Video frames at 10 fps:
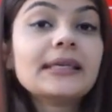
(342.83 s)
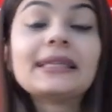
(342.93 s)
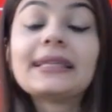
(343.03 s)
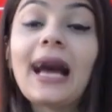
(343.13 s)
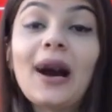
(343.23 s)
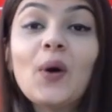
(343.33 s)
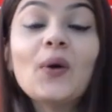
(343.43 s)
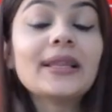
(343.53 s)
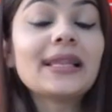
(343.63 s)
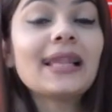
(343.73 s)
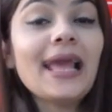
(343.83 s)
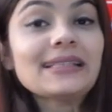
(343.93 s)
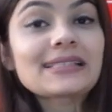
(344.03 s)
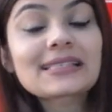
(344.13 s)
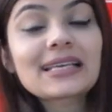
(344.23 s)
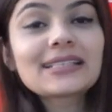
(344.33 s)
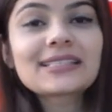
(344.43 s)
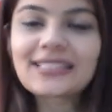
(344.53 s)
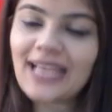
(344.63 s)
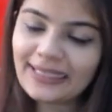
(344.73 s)
Now, let's
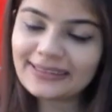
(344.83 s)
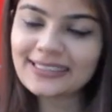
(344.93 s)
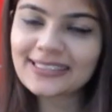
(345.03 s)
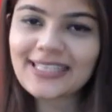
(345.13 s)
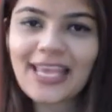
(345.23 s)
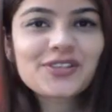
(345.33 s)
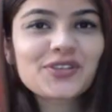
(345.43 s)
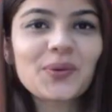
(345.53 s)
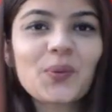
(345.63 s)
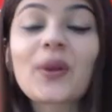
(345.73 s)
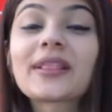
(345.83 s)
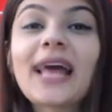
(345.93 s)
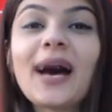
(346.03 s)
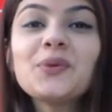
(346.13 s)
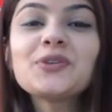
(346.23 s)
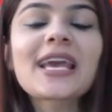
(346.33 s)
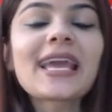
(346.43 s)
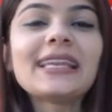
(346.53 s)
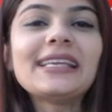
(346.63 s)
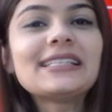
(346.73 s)
start this session without
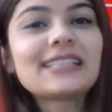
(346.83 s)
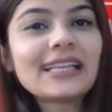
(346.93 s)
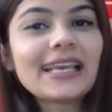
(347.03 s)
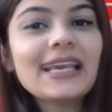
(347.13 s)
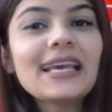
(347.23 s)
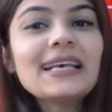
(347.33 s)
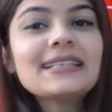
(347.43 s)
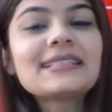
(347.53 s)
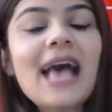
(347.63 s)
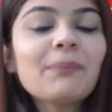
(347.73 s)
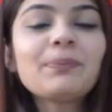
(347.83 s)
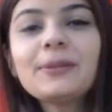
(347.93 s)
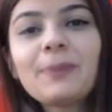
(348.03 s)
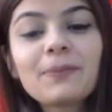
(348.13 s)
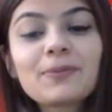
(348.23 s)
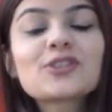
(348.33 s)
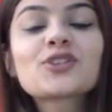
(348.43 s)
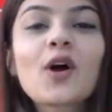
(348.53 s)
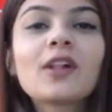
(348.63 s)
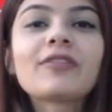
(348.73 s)
any delay. Sample paper
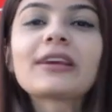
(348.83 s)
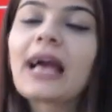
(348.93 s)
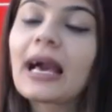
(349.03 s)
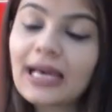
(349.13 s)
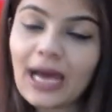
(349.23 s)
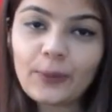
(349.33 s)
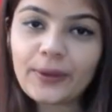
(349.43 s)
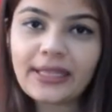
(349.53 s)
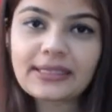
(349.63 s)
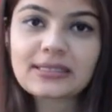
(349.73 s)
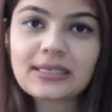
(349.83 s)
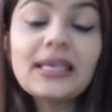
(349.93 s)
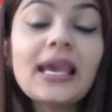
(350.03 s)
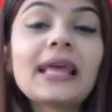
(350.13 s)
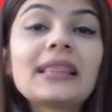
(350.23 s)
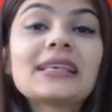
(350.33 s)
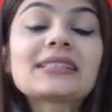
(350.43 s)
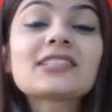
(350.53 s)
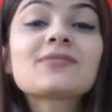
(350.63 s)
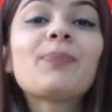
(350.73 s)
solving accountancy. This
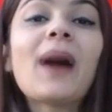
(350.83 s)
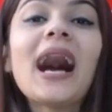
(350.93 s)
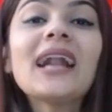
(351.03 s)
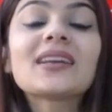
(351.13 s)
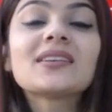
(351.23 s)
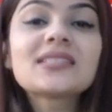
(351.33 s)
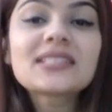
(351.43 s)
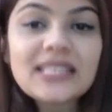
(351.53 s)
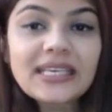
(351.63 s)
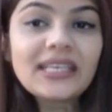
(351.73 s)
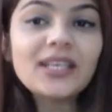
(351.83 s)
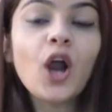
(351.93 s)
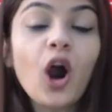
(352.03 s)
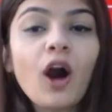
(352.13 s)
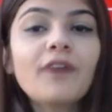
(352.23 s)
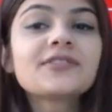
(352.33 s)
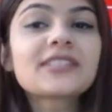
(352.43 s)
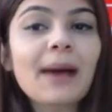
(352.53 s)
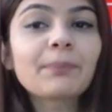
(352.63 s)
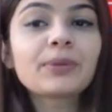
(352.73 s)
is part C of
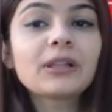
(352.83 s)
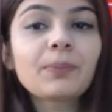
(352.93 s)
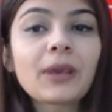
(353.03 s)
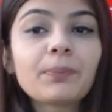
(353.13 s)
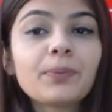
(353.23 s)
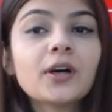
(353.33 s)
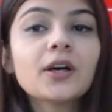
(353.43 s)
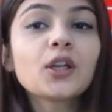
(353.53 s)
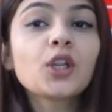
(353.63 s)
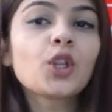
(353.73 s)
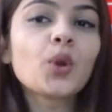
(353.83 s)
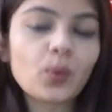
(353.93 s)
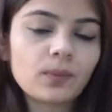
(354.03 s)
sample paper 2.